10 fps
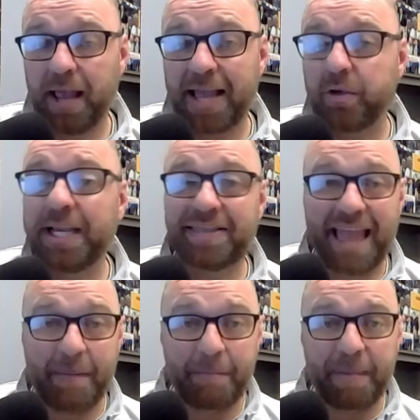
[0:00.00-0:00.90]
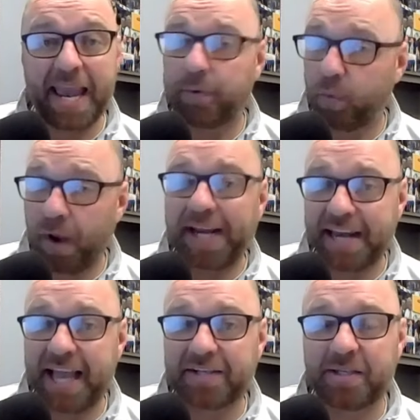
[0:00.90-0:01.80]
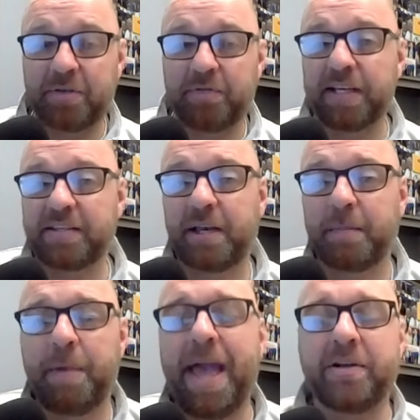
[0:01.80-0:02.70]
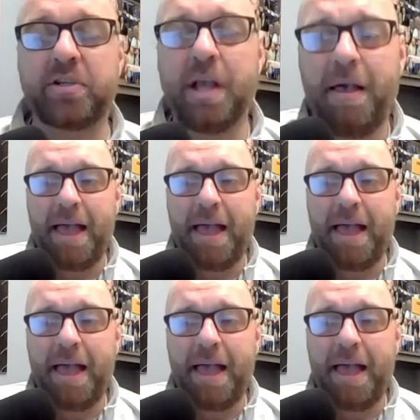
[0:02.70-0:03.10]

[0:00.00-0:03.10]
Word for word: And you get that band right next to the visiting bench